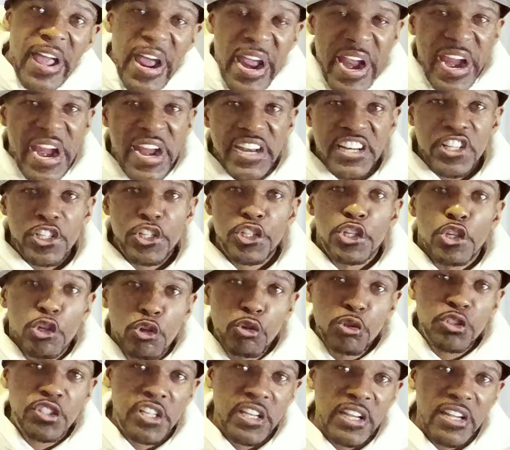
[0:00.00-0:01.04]
and
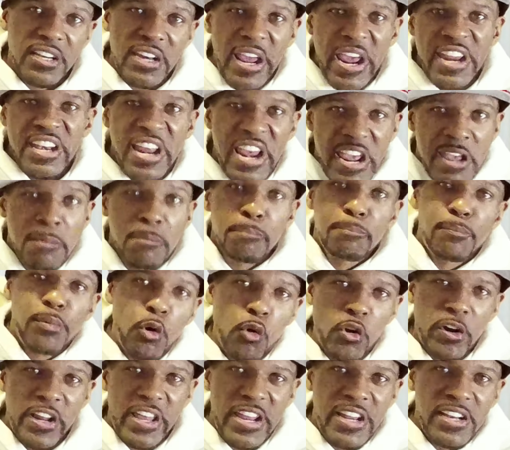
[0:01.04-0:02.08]
use it and
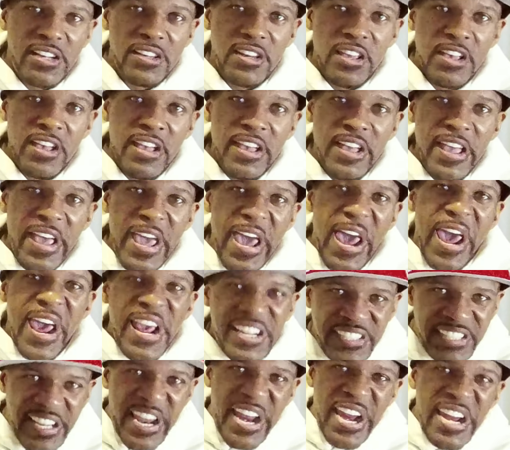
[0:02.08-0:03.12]
import it
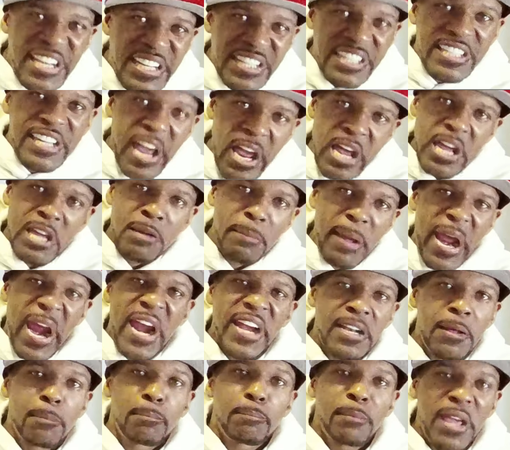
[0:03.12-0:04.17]
as in game
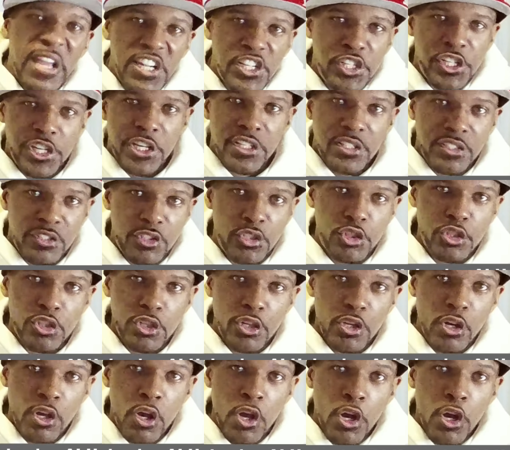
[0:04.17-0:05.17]
animations.